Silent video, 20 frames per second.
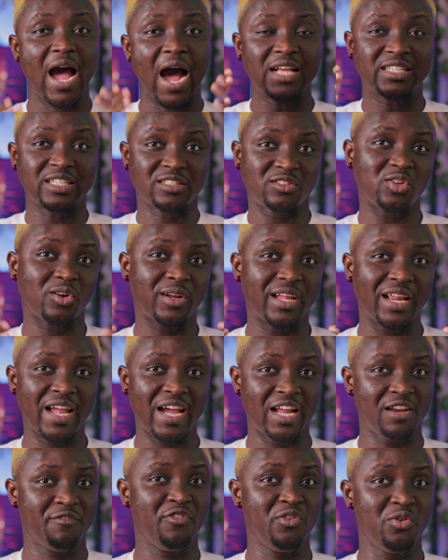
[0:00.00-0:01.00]
as a talking
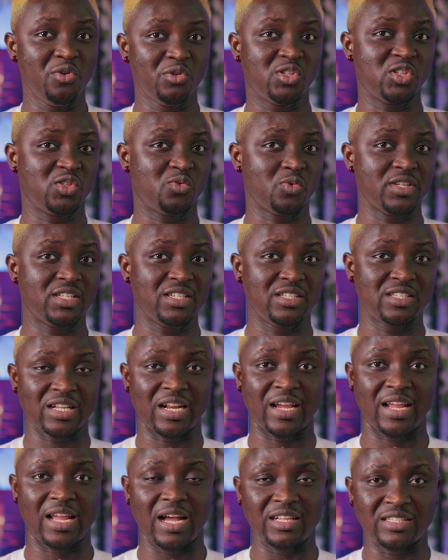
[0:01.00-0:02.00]
head video
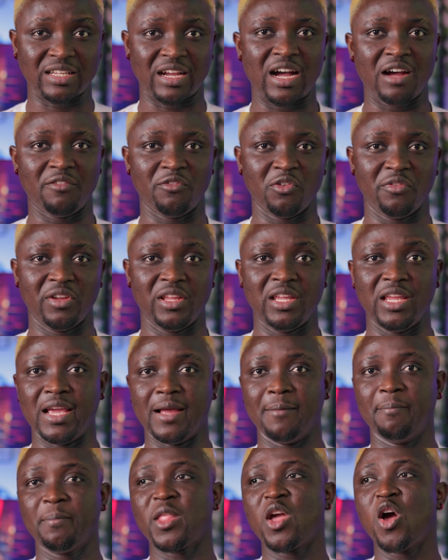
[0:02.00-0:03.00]
situations like as I have over
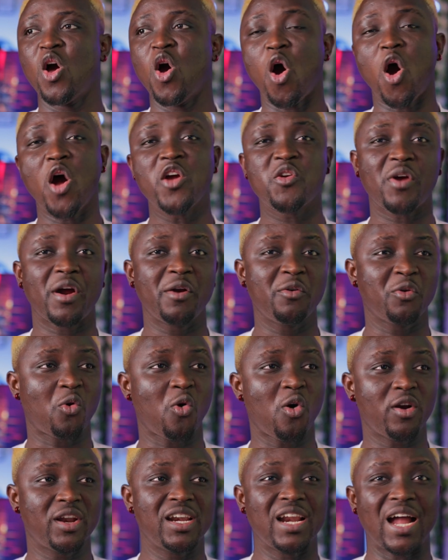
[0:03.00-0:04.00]
here, or you are
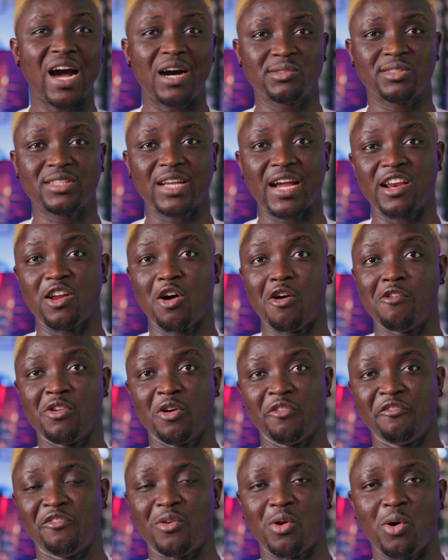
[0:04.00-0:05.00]
recording outside
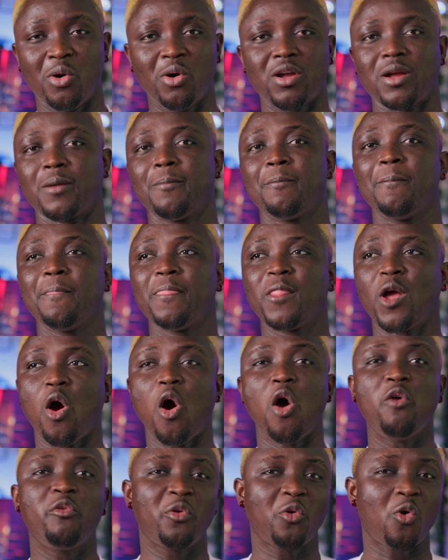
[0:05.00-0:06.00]
on a vlog,
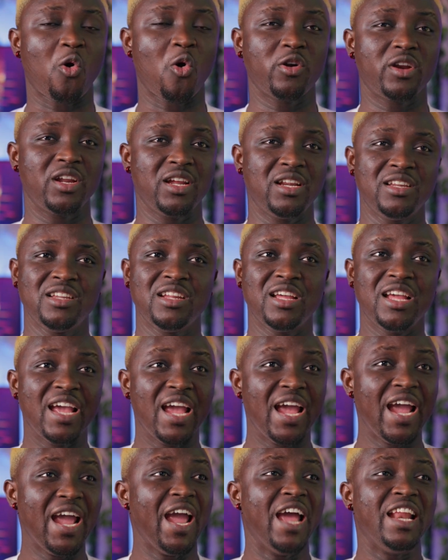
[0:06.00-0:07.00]
or recording
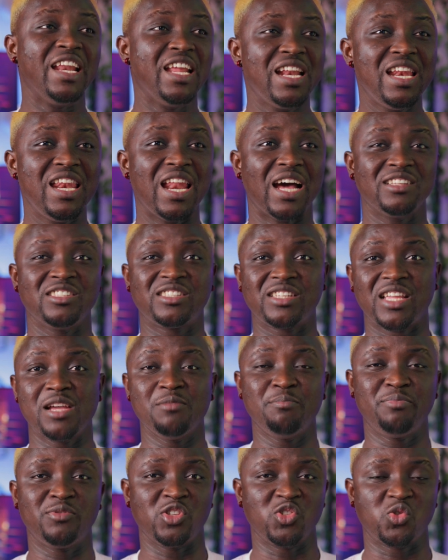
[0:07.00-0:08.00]
any
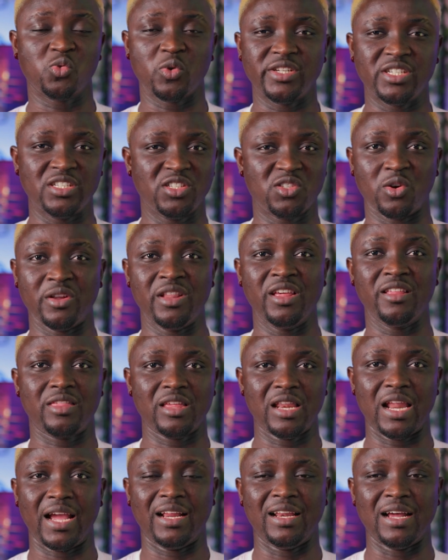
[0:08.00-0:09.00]
landscape situations or
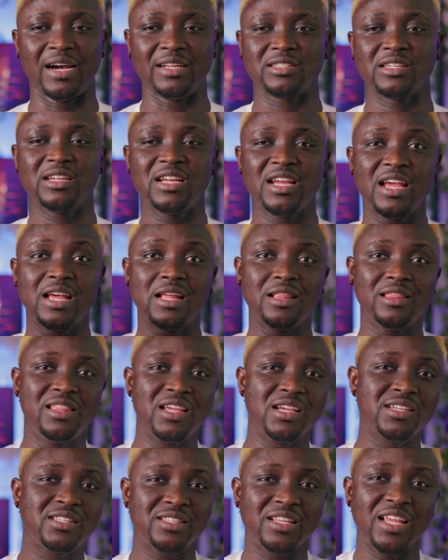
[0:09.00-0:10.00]
anything like that,
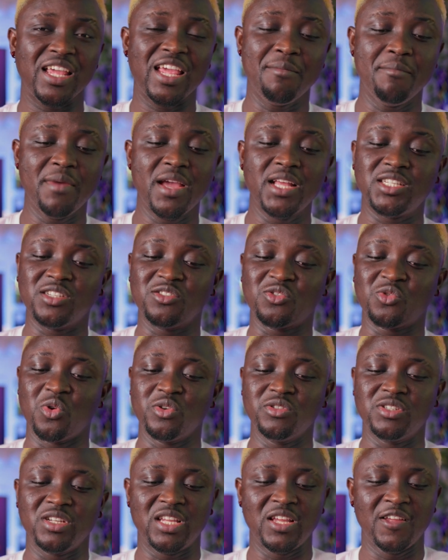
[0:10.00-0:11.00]
this image is
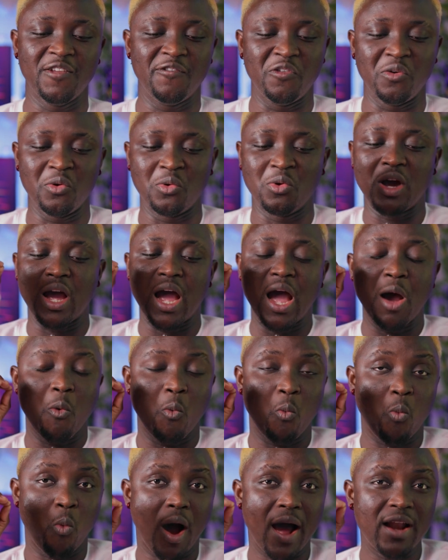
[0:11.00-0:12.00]
going to give you
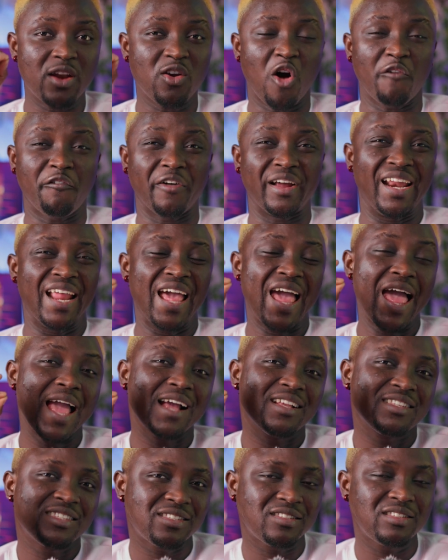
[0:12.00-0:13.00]
one of an
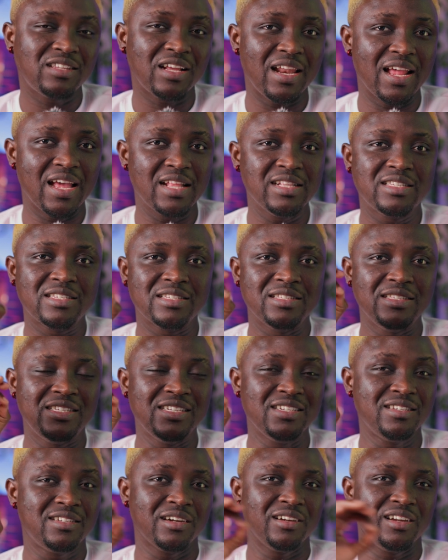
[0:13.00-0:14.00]
excellent
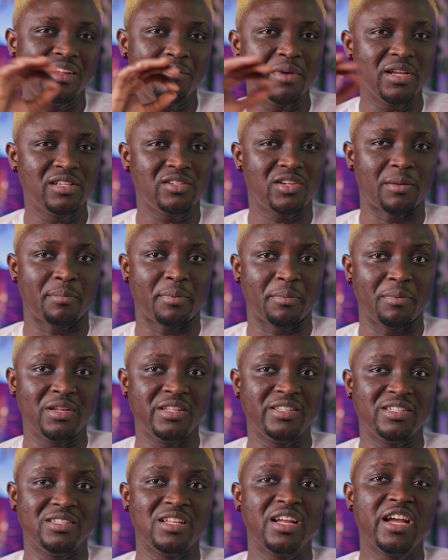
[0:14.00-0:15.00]
detailed image
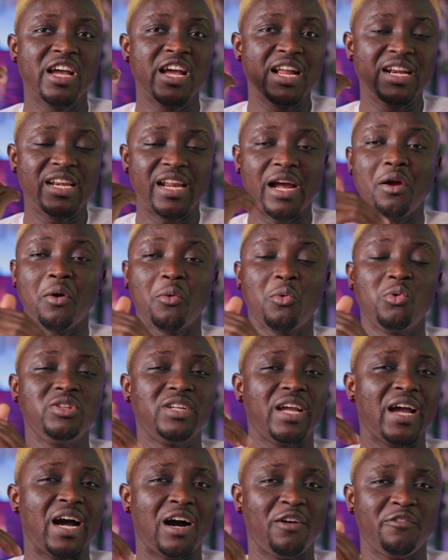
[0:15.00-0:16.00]
capability that you're
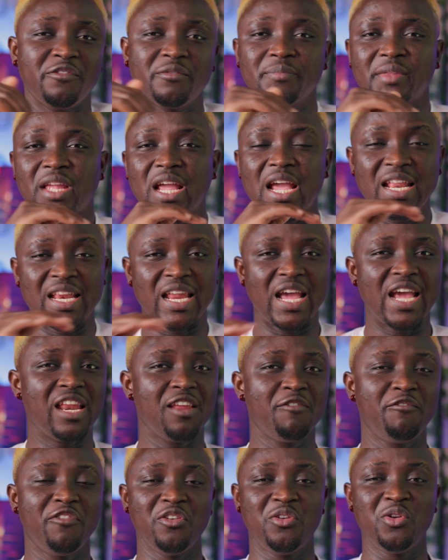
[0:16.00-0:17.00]
going to have in
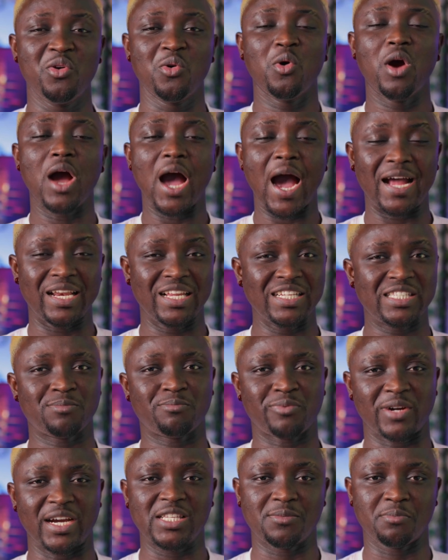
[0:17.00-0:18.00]
any video at
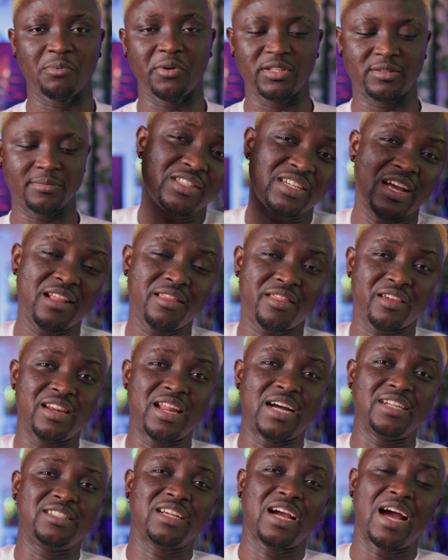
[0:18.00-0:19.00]
this price point. The second thing
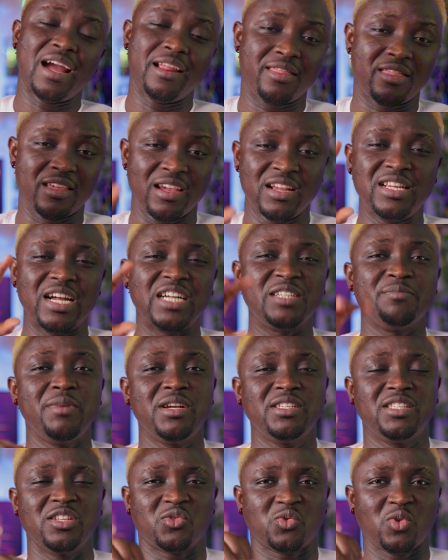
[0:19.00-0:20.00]
that I think that
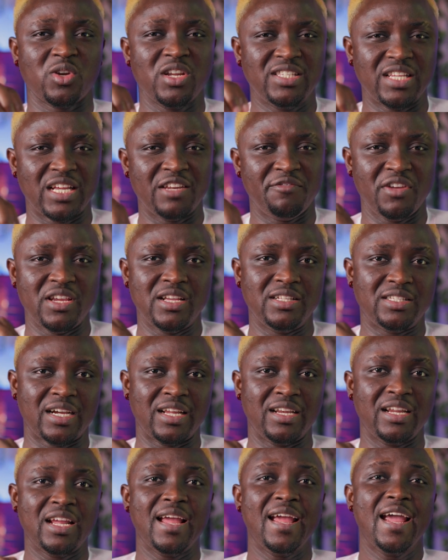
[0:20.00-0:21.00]
makes the Sony
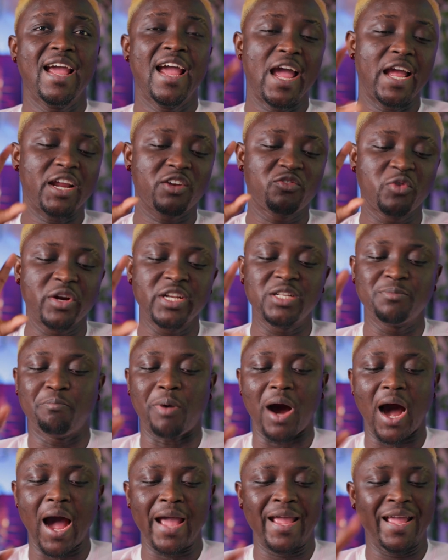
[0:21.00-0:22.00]
ZV-E10 a great
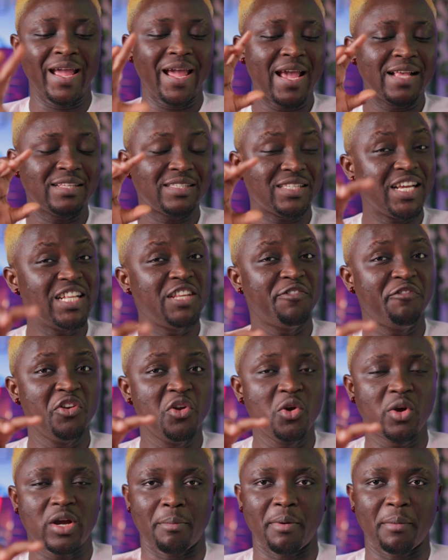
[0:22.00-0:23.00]
buy is its
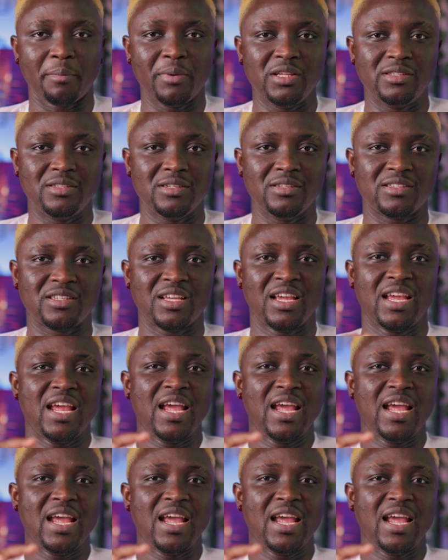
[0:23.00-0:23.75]
video capabilities.